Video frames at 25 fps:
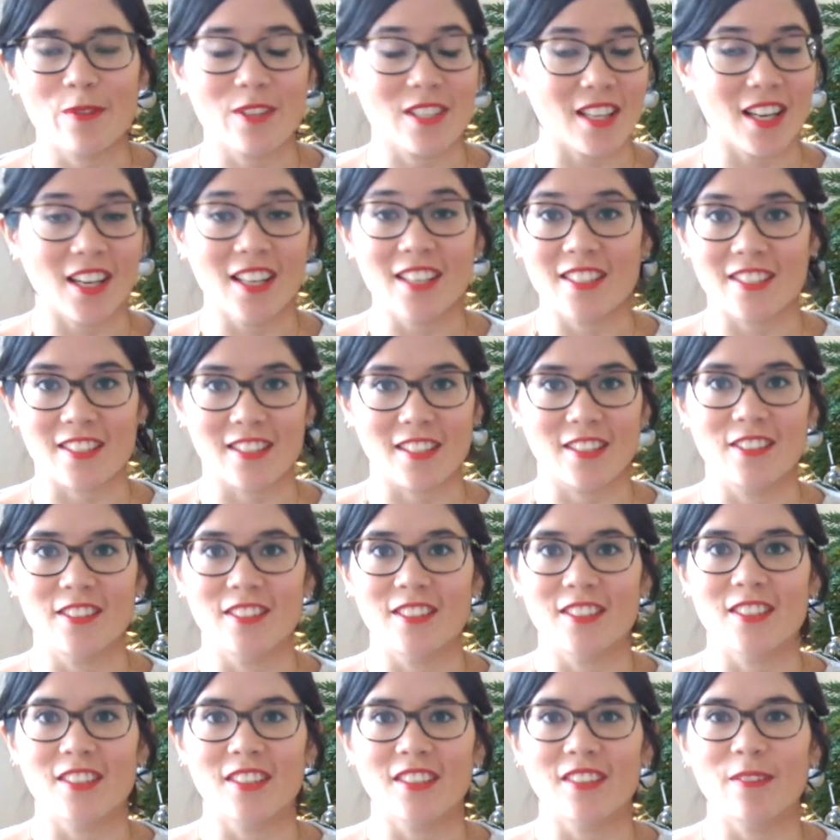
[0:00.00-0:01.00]
which I just
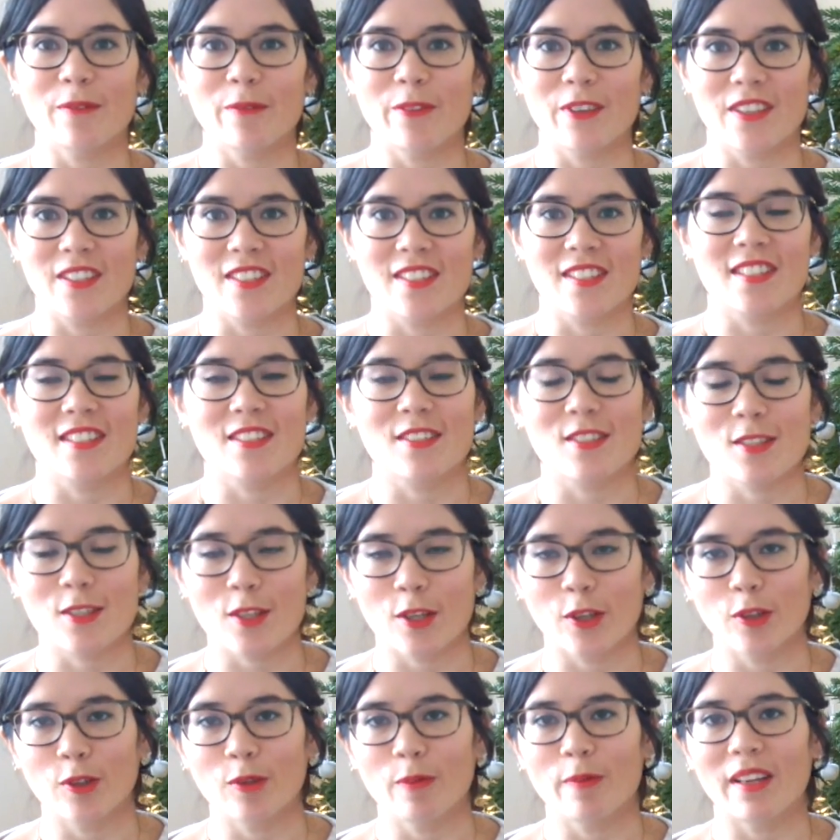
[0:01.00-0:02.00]
couldn't do because there's
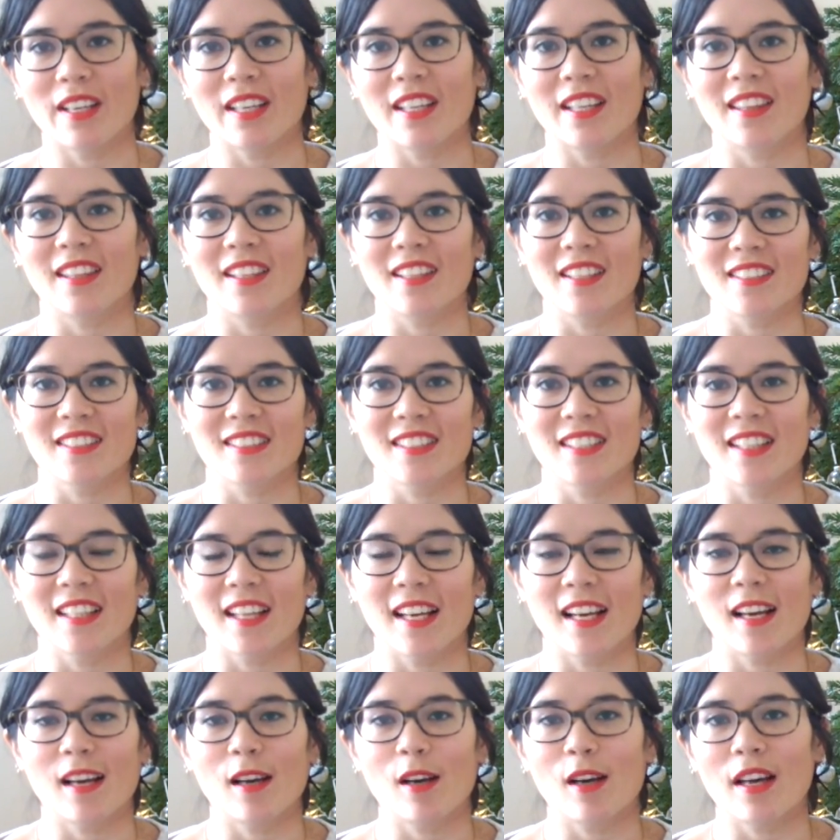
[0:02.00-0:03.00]
so many things in
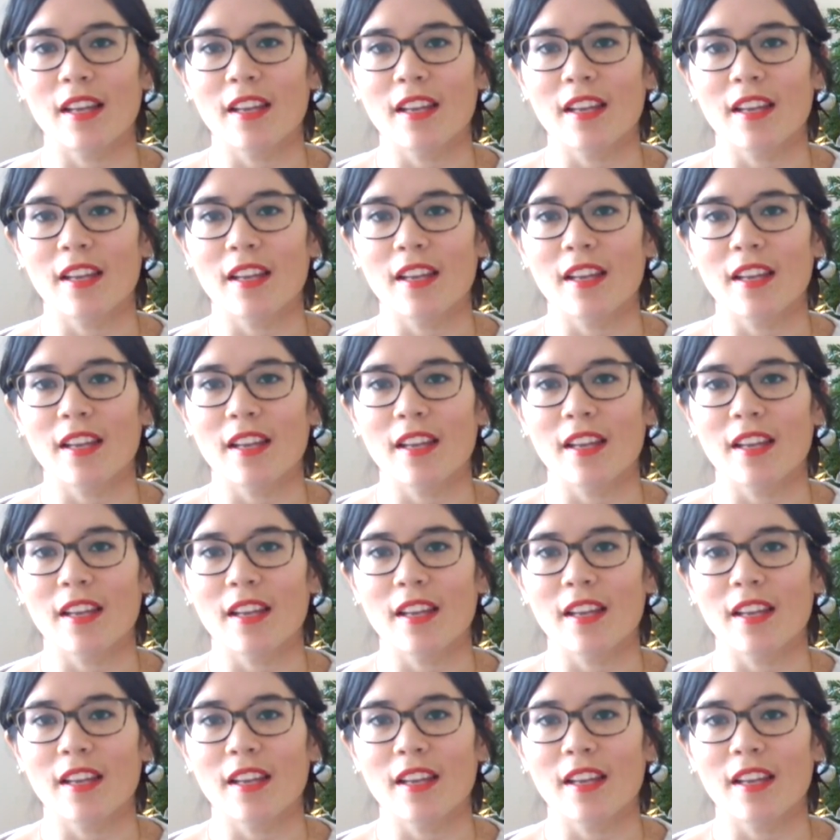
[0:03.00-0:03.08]
there